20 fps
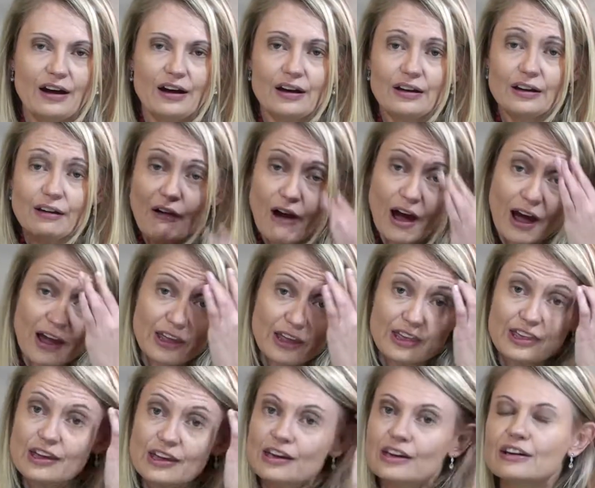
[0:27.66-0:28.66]
Now I
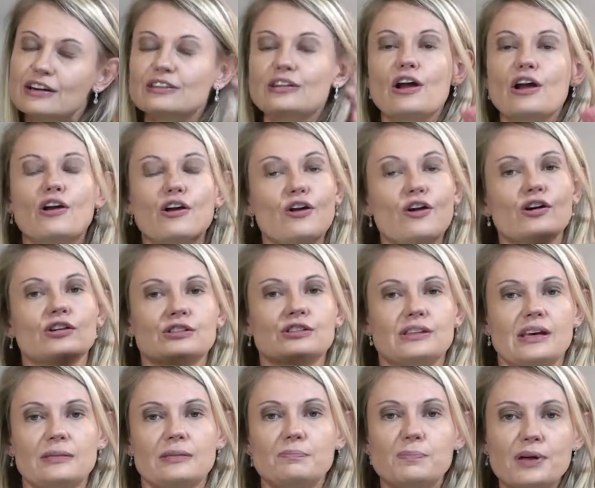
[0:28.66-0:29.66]
hear it a lot
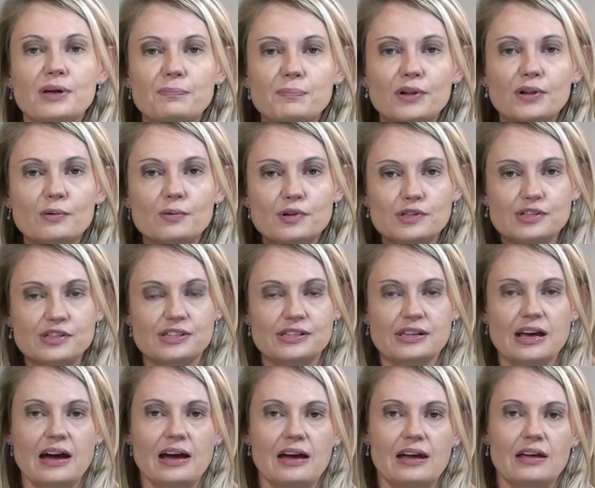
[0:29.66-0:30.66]
that people would
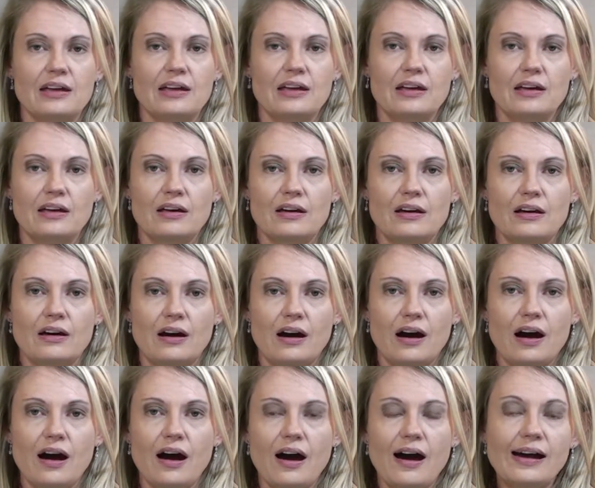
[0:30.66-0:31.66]
say,
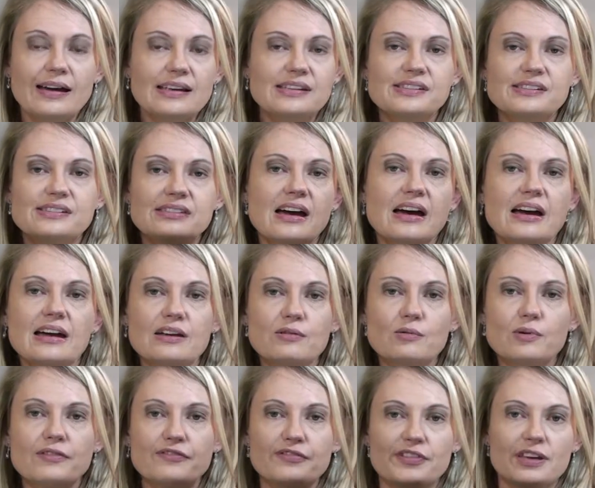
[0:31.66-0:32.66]
I stay
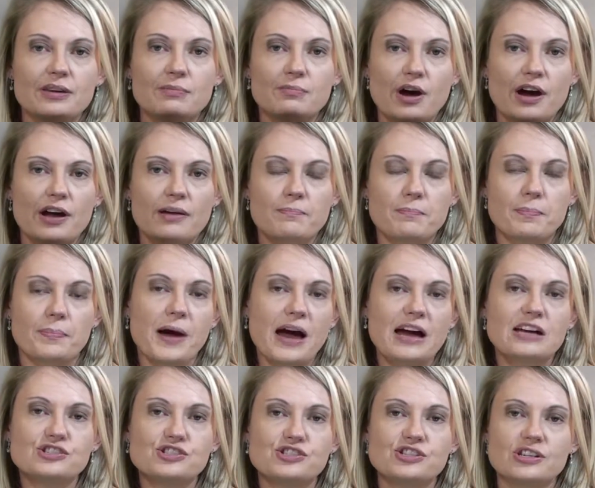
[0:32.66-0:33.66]
within my
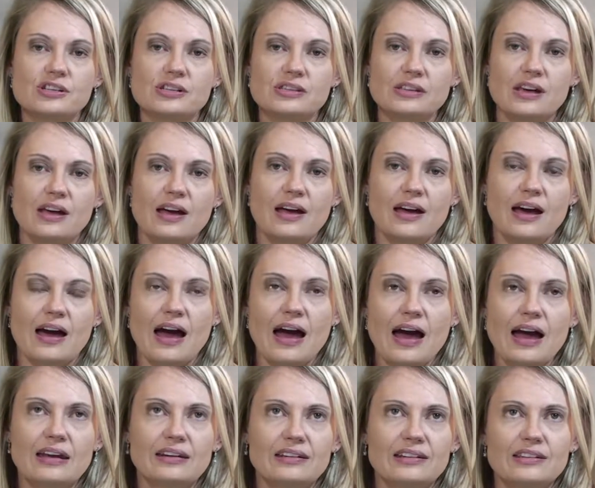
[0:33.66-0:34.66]
budget
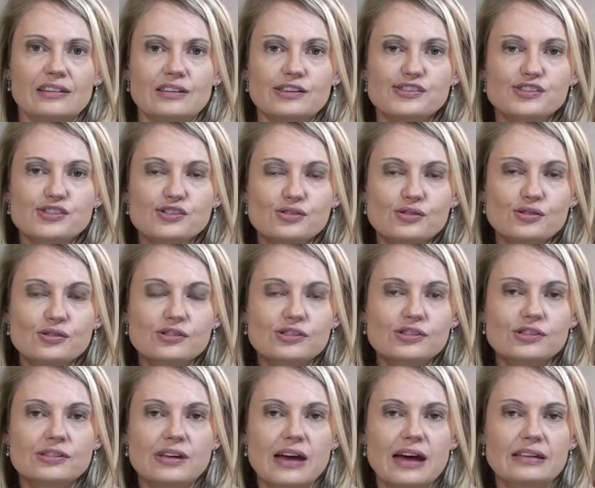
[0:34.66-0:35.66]
and it is
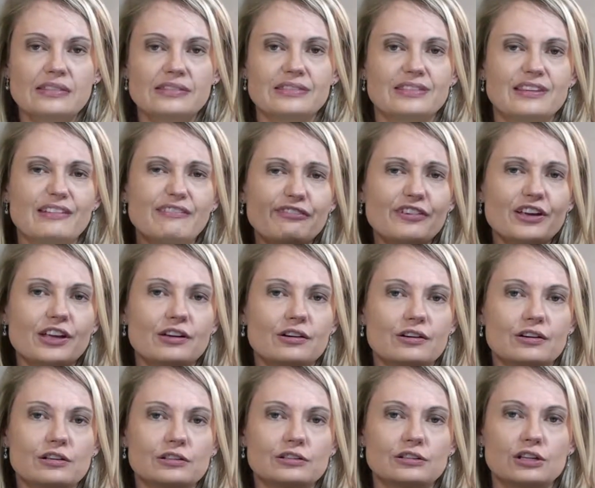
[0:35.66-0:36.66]
not that
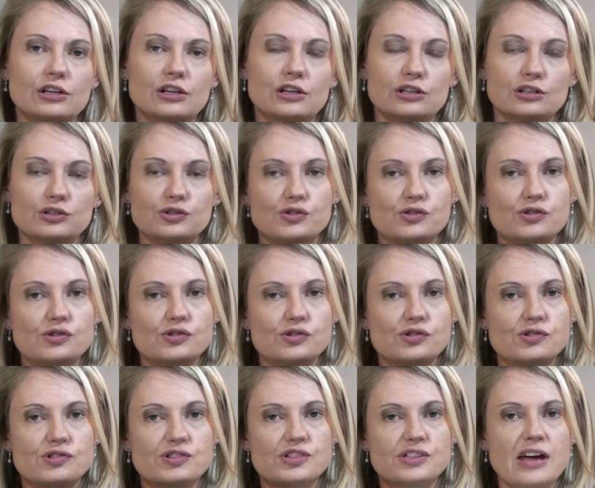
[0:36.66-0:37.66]
difficult
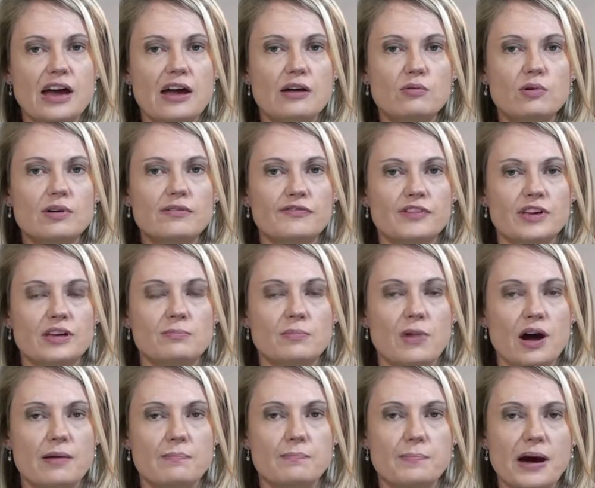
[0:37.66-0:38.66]
to stay within
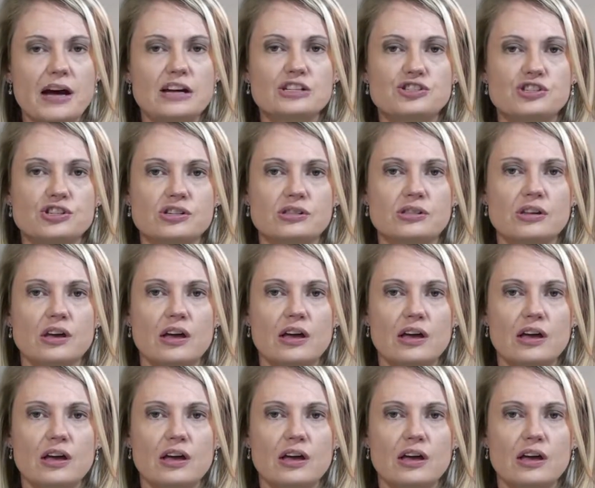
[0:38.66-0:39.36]
my budget.